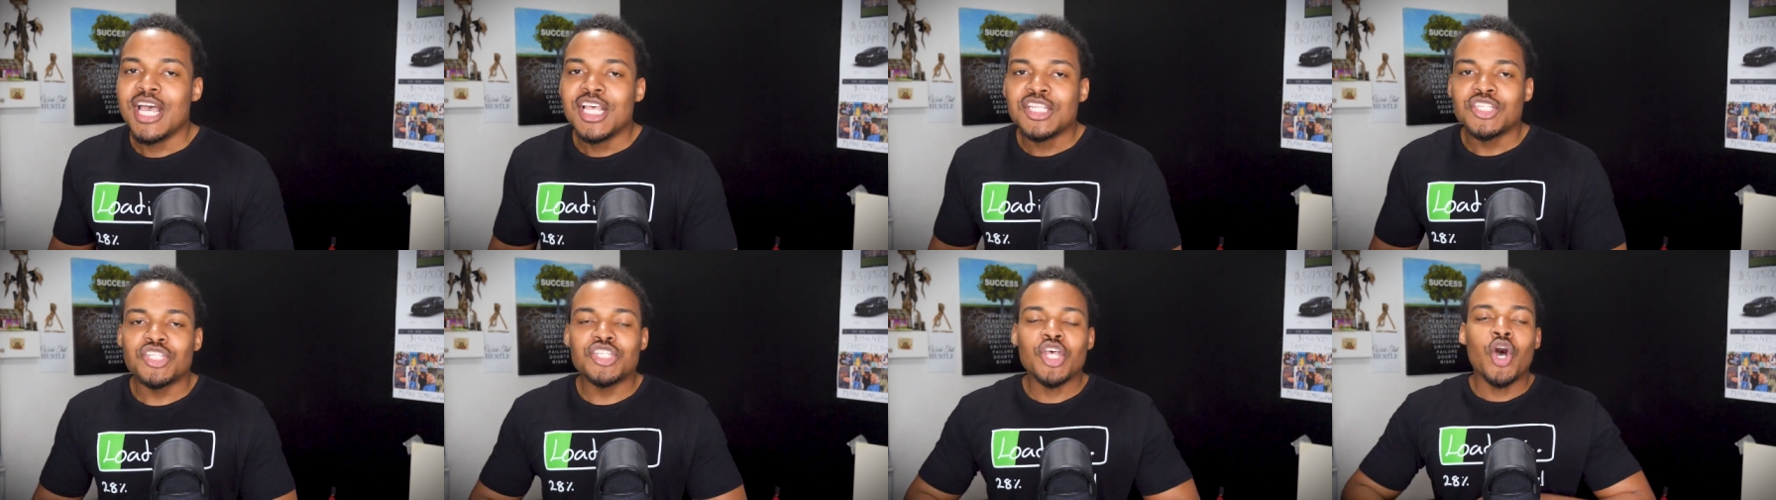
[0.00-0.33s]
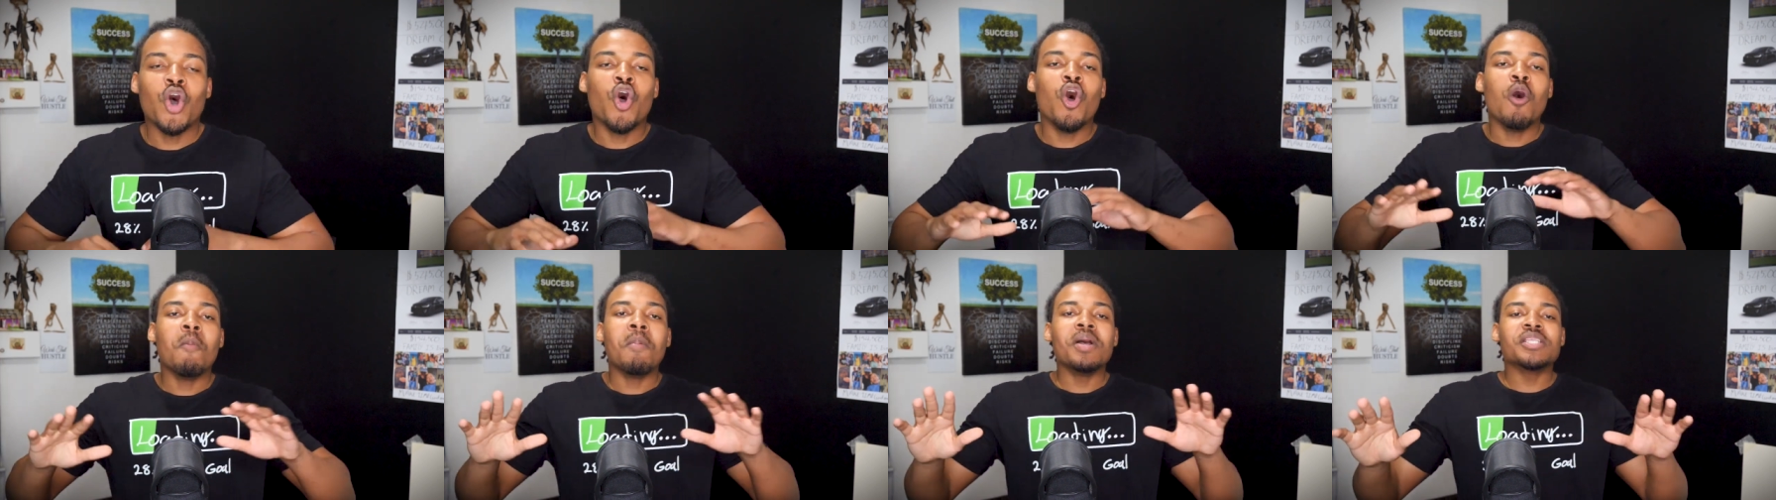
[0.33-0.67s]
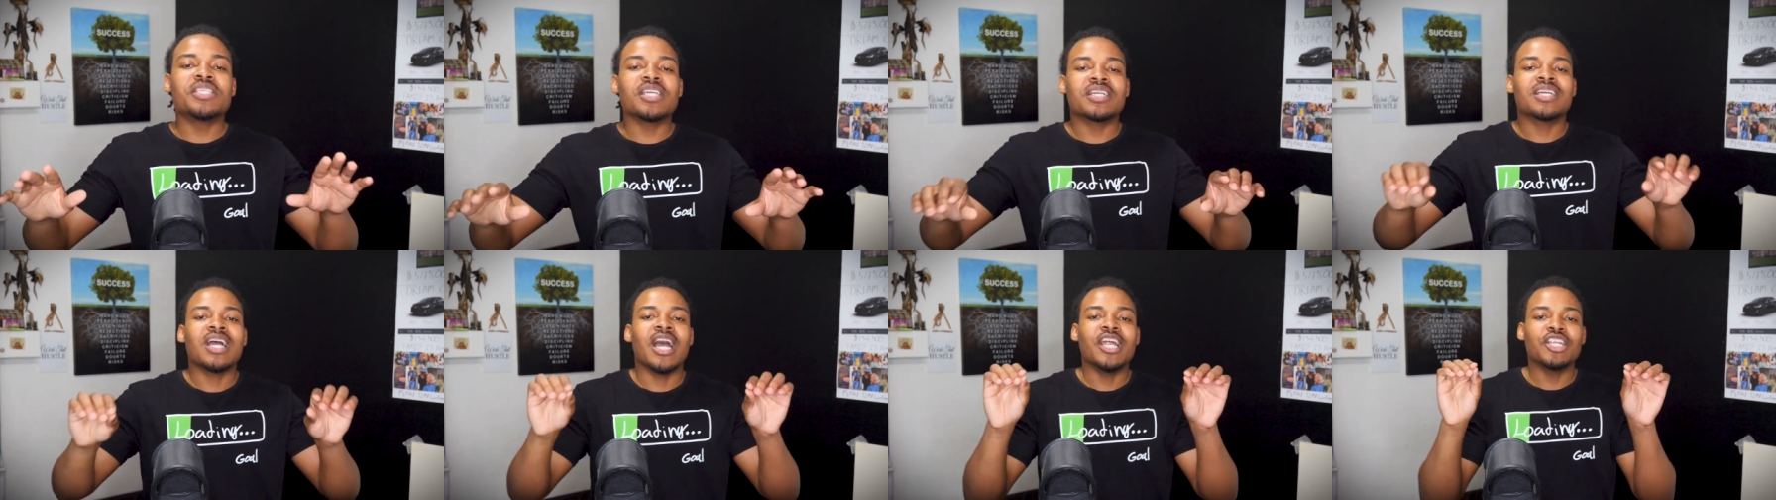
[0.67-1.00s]
So there's a whole
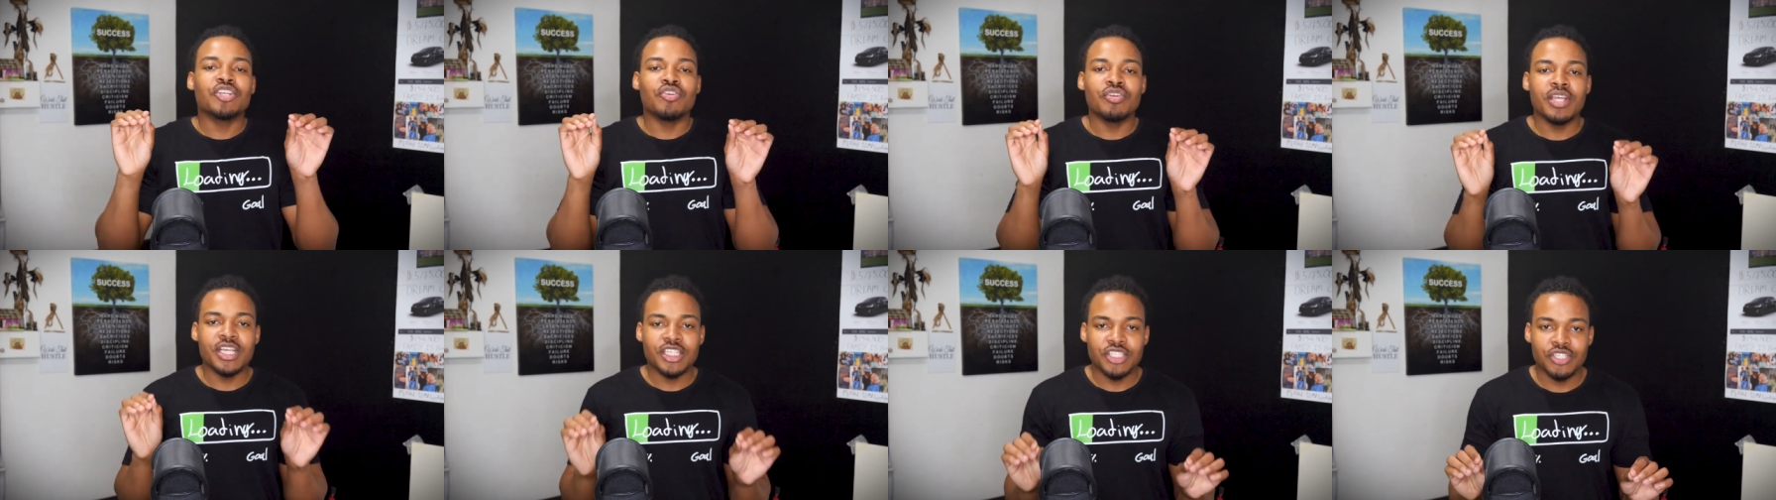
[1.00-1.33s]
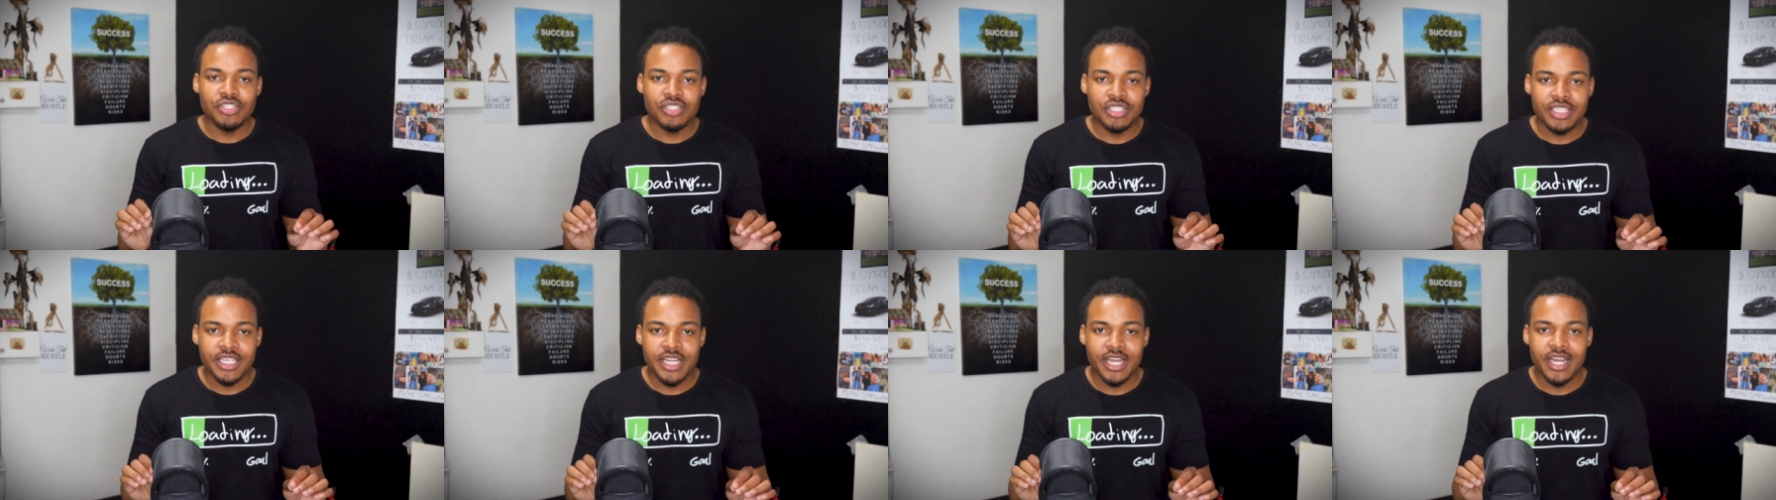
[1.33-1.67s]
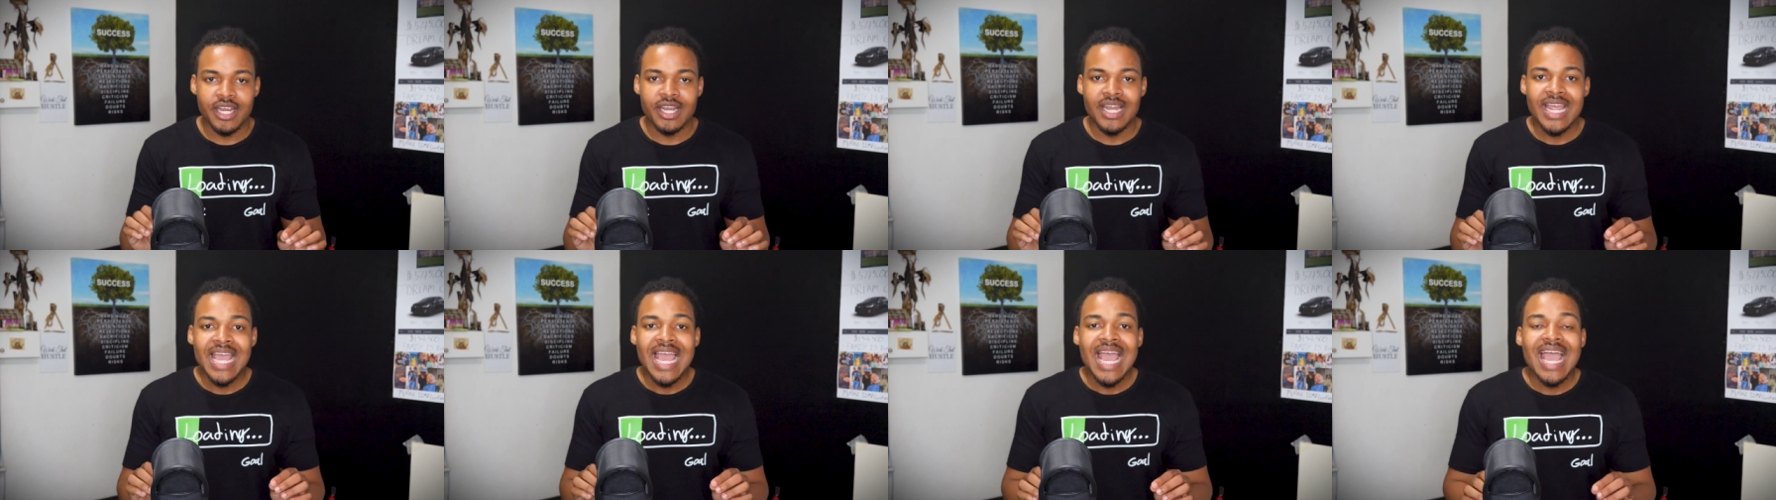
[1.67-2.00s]
bunch of contradictions here.